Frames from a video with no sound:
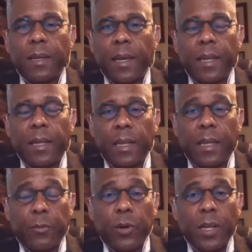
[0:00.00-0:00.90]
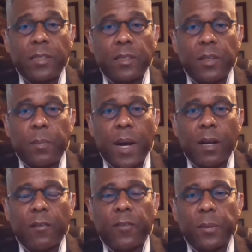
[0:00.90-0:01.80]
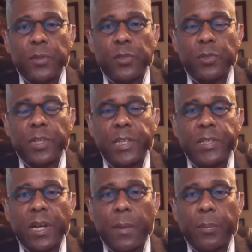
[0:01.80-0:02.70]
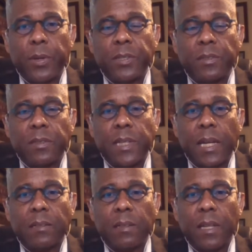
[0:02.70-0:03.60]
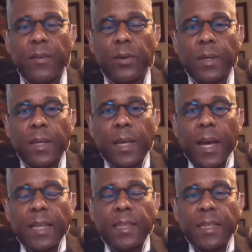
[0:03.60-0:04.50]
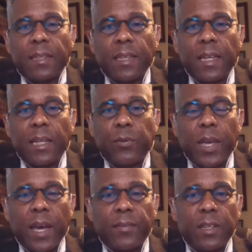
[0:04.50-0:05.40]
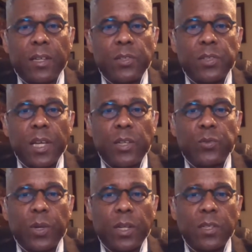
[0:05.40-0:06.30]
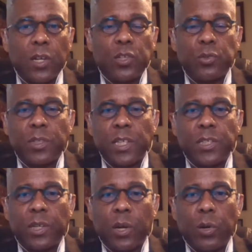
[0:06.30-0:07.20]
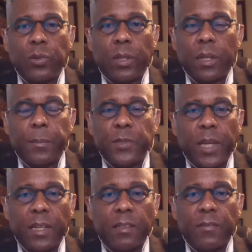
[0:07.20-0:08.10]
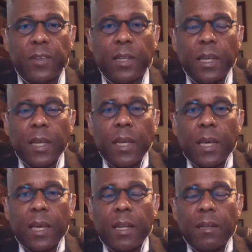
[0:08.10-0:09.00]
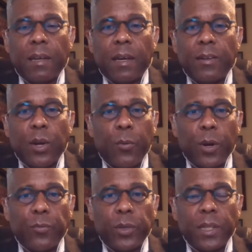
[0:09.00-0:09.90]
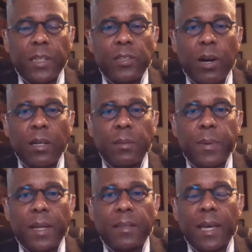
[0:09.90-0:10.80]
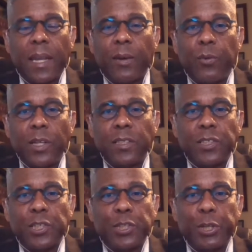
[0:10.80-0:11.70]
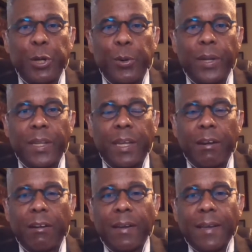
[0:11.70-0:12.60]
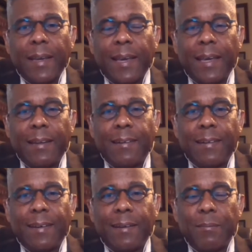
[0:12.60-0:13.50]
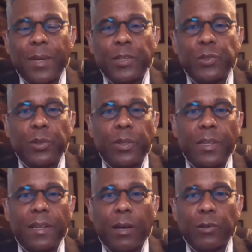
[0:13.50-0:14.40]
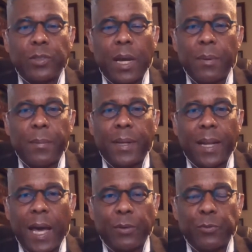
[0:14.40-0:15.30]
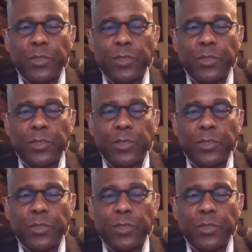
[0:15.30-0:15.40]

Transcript: and it was a debacle from the strategic, operational, and tactical level. I think the thing that we have to understand is, what is our strategic goal and objective? And no one really talked about that. It wasn't just to go in there and make sure that Osama bin Laden